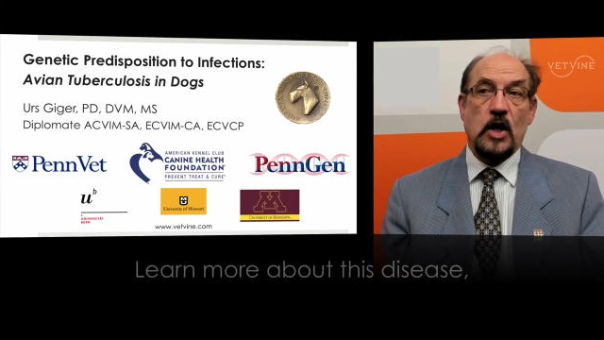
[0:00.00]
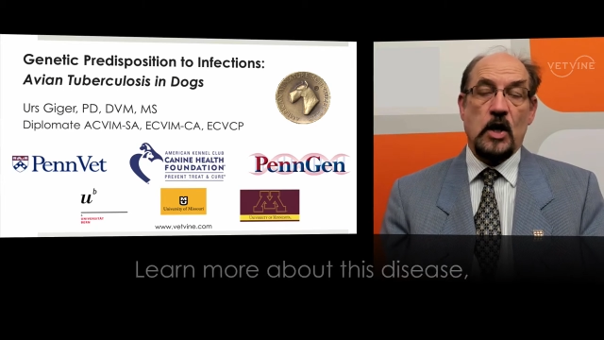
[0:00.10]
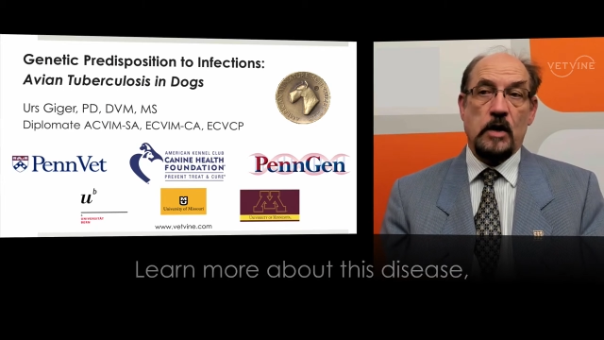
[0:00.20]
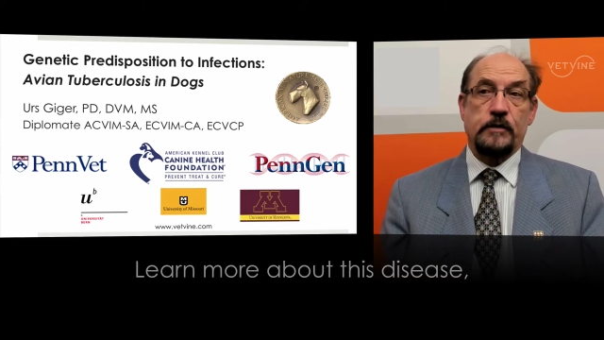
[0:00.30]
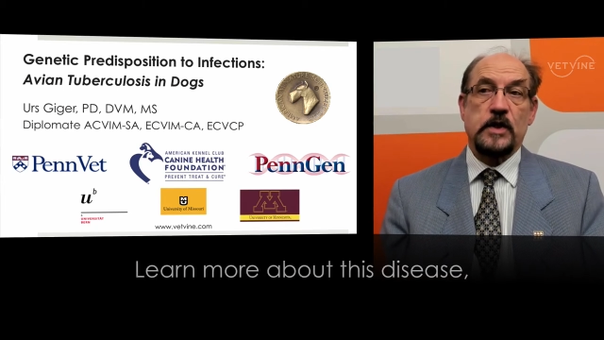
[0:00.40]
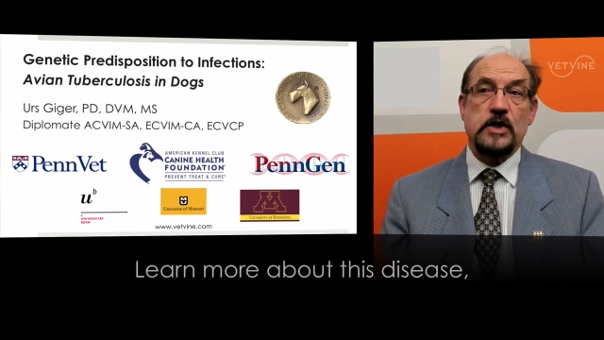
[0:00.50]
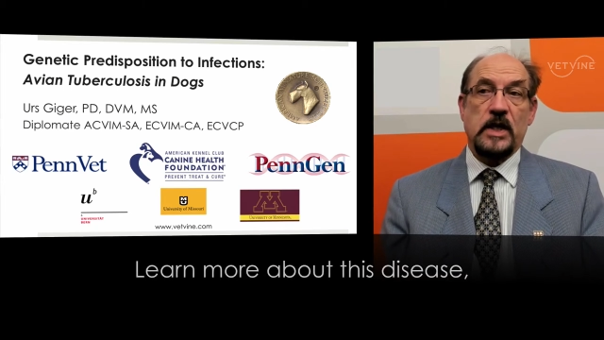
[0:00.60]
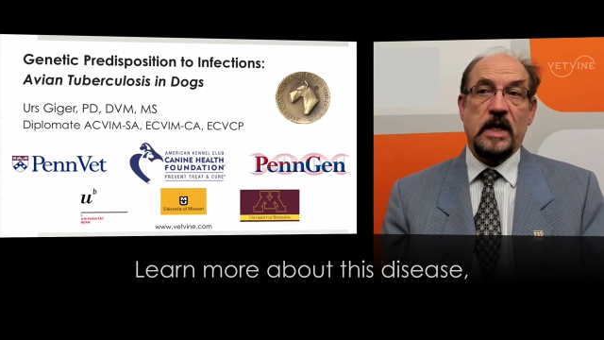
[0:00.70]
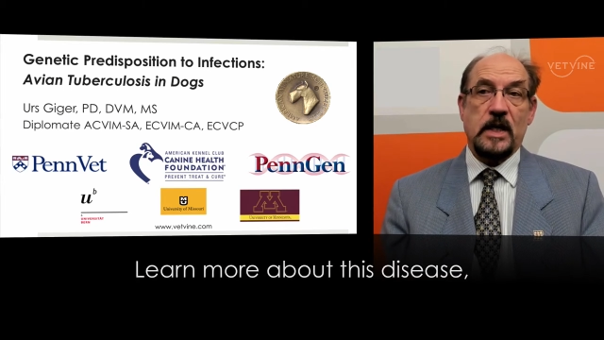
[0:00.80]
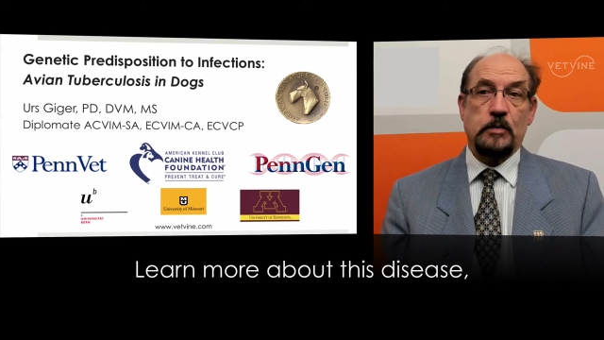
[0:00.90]
of a
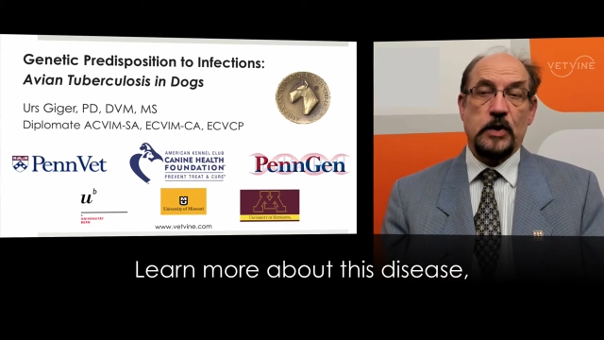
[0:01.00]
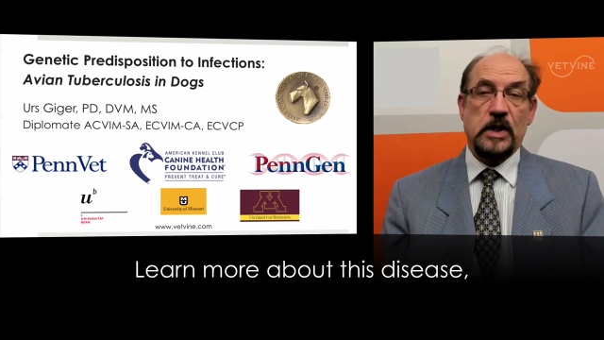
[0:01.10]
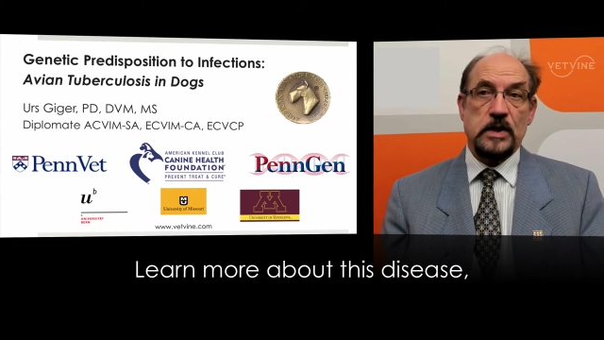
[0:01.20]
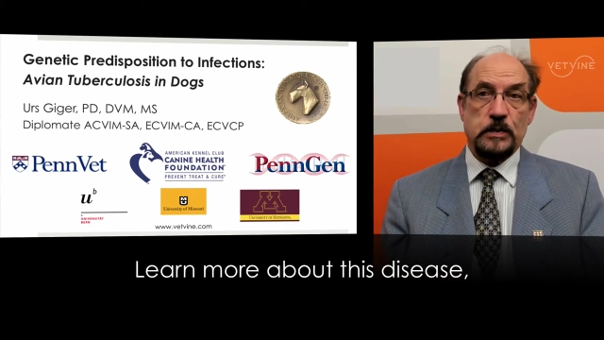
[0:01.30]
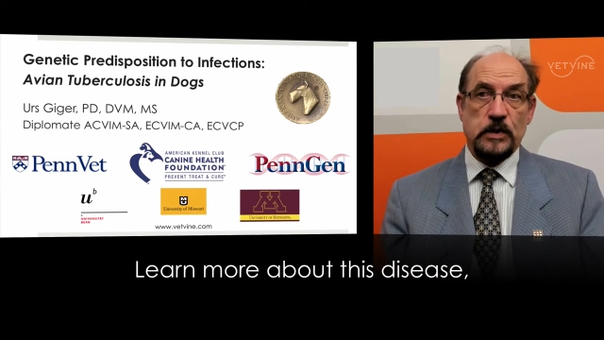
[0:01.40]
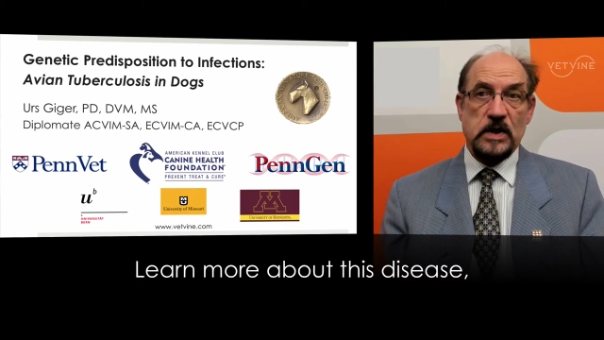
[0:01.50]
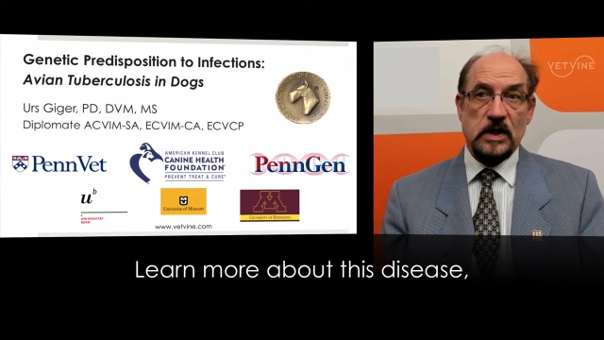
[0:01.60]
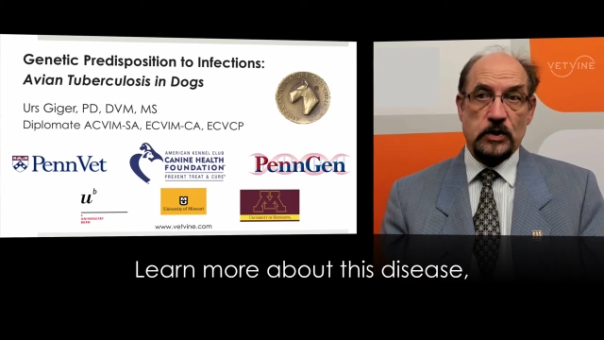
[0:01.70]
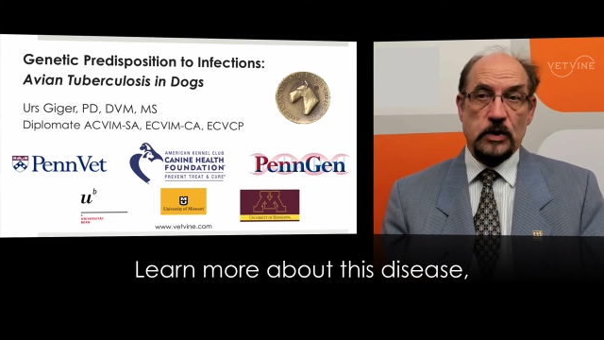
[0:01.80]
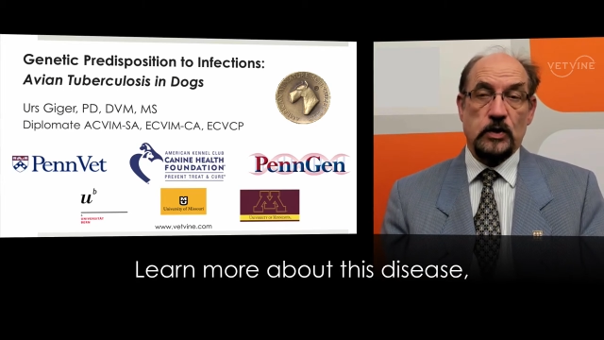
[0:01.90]
genetic
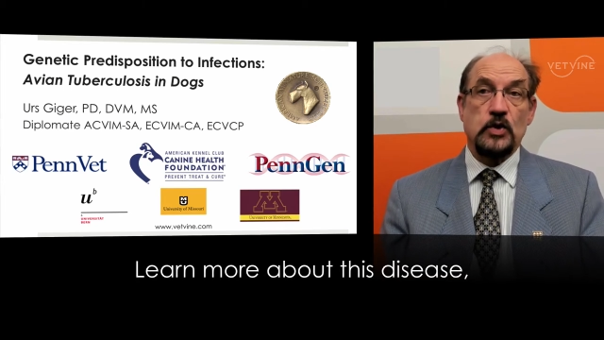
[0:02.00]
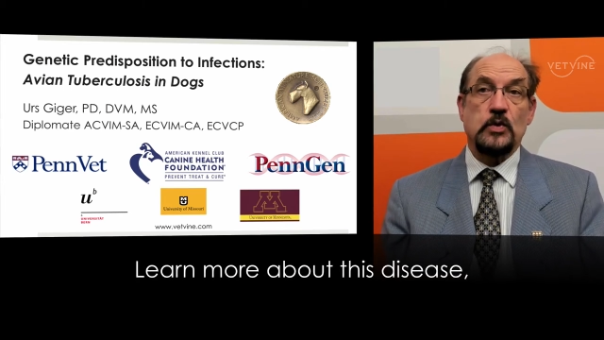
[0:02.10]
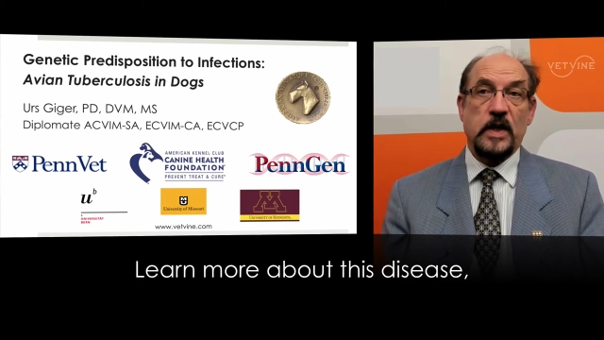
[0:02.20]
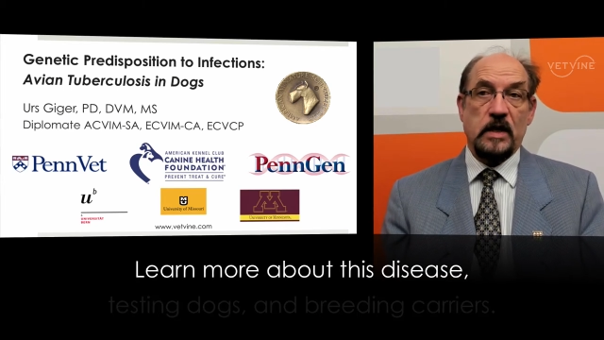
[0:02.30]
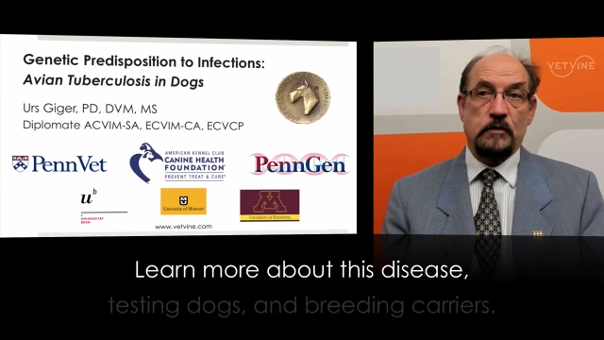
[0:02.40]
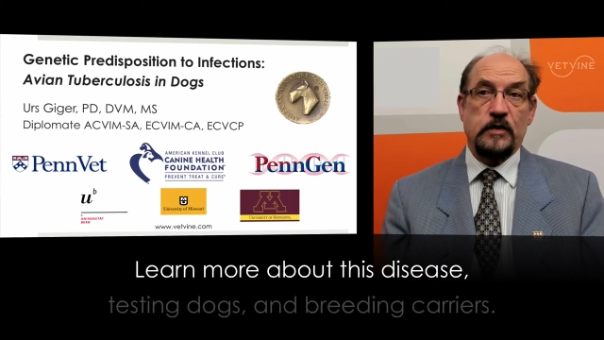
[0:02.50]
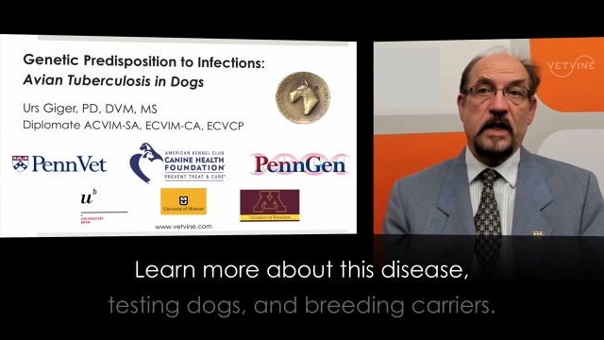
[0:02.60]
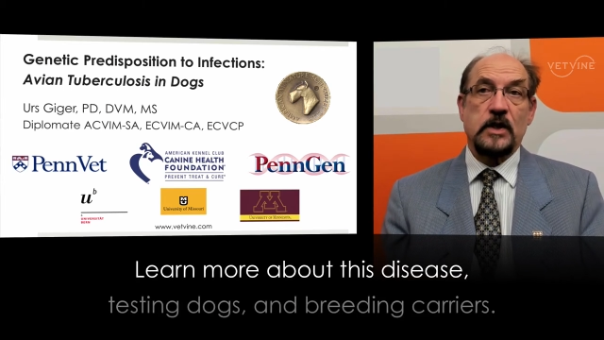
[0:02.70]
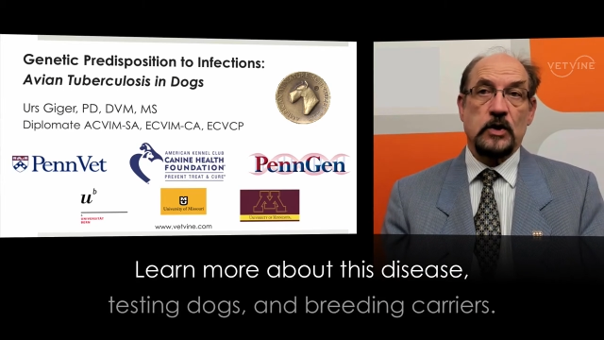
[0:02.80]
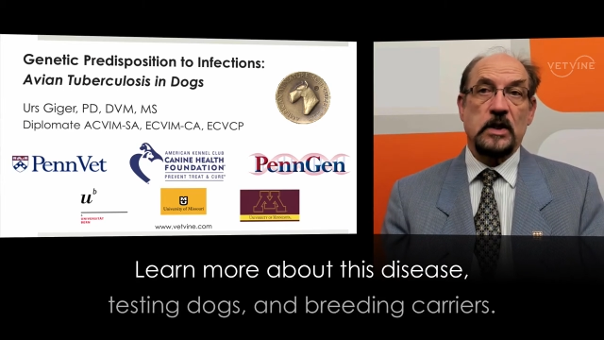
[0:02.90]
predisposition to
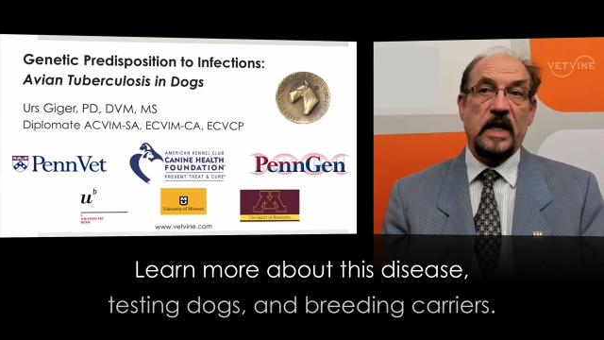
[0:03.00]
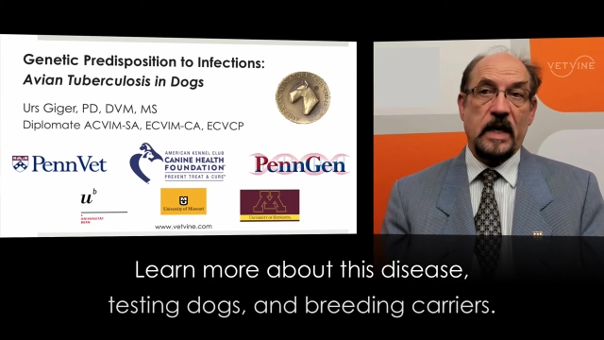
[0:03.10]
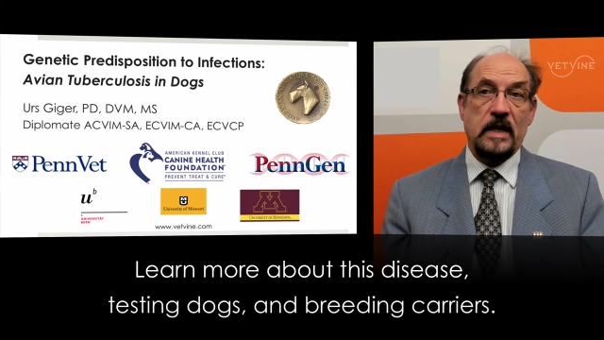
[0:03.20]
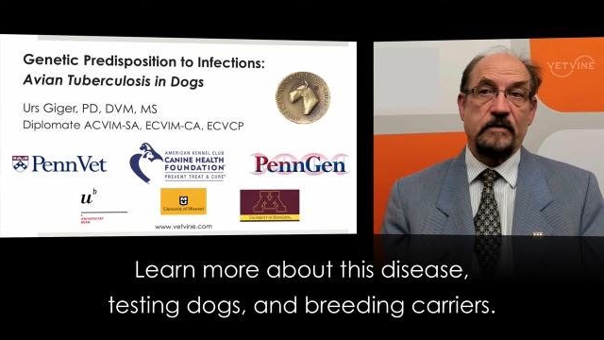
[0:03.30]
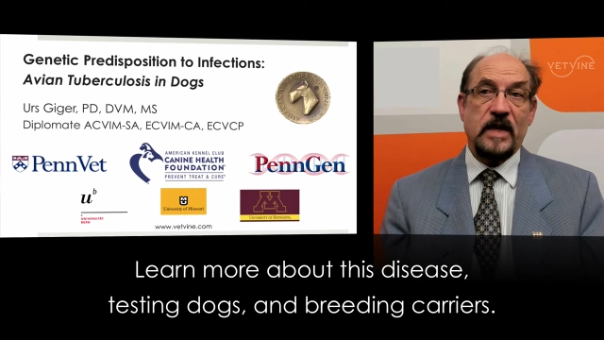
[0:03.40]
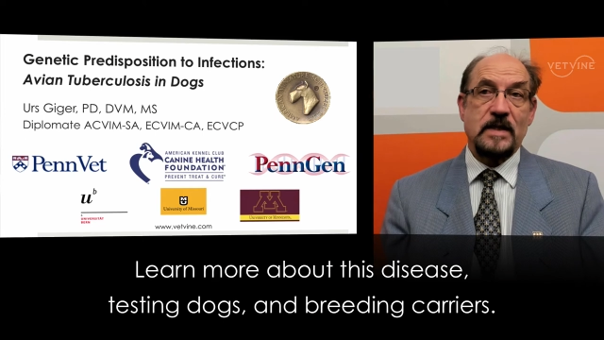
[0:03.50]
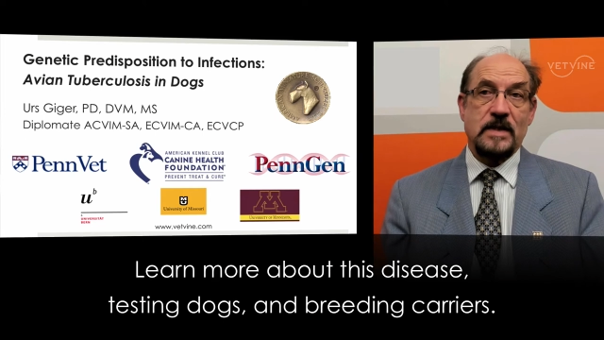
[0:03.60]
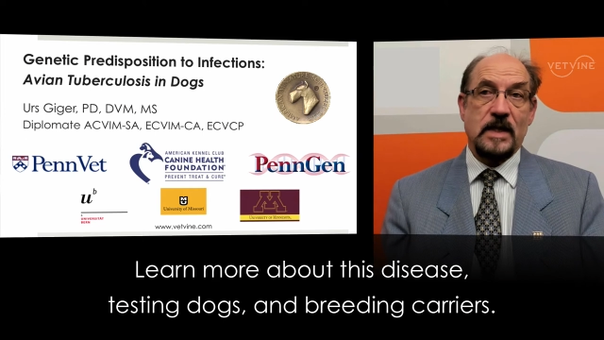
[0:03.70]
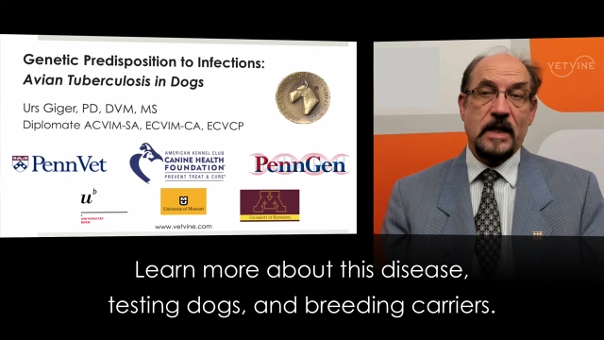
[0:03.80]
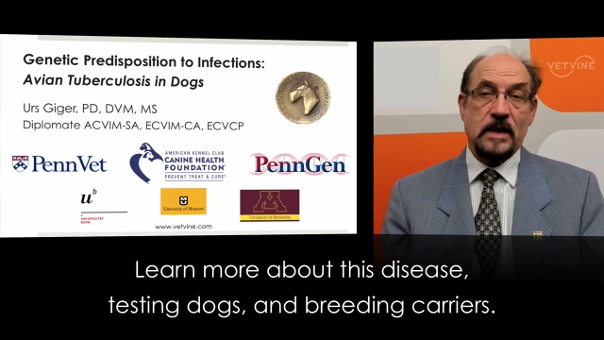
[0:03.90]
infection and
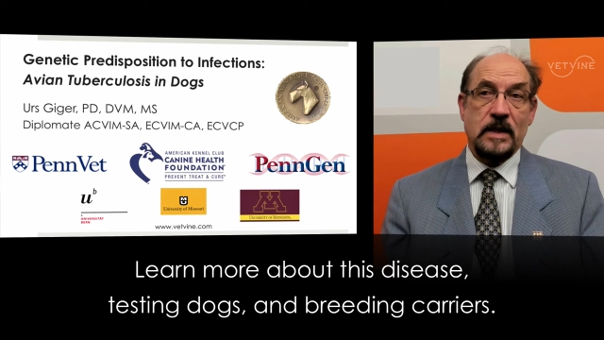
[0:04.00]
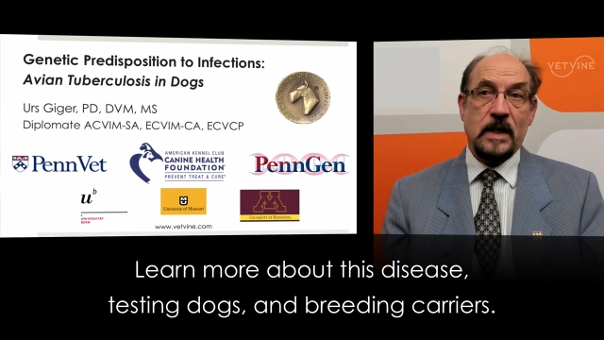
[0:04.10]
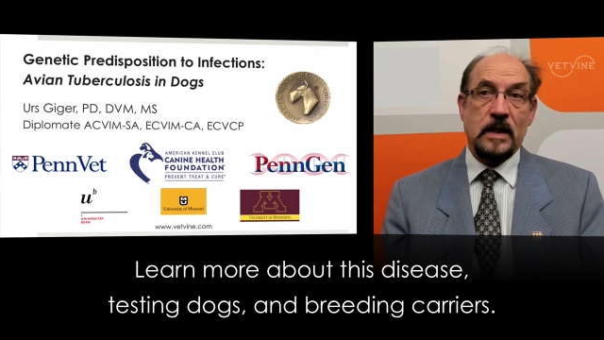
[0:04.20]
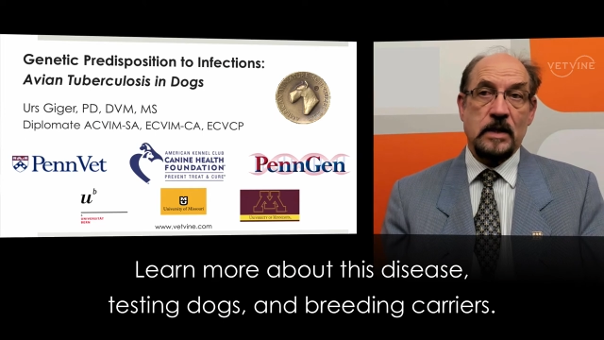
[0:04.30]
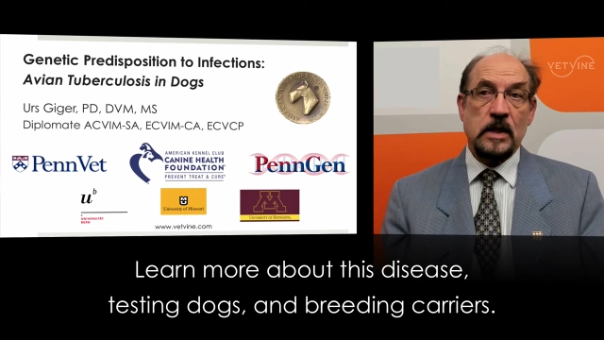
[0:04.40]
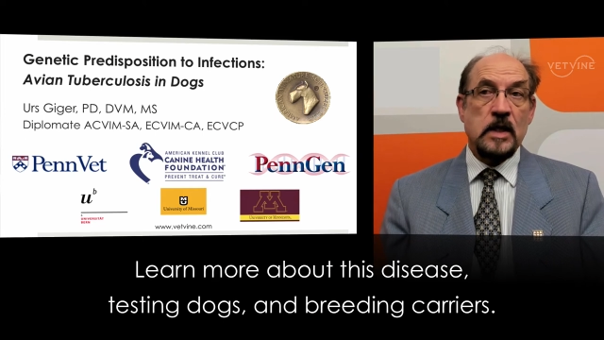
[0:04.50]
investigate that,